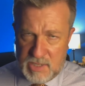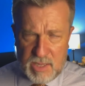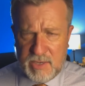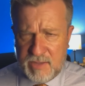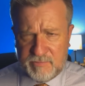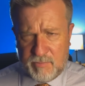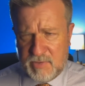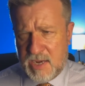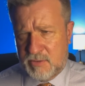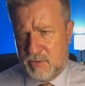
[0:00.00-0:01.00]
They'll get
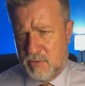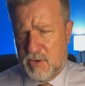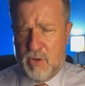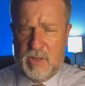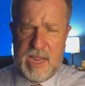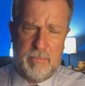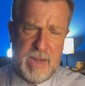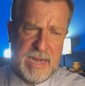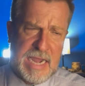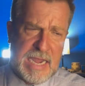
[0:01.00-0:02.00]
some doctor will go like,
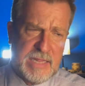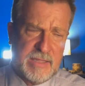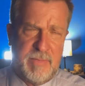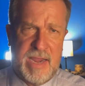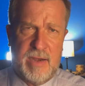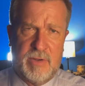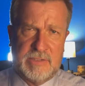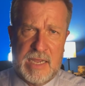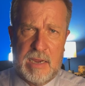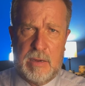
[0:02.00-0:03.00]
my God, the man
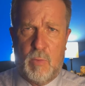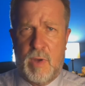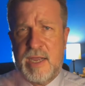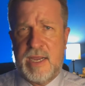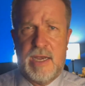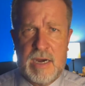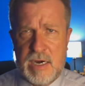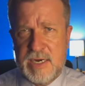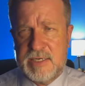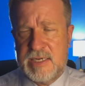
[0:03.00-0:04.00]
was a walking
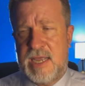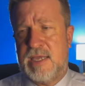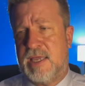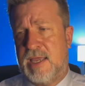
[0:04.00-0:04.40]
heart attack.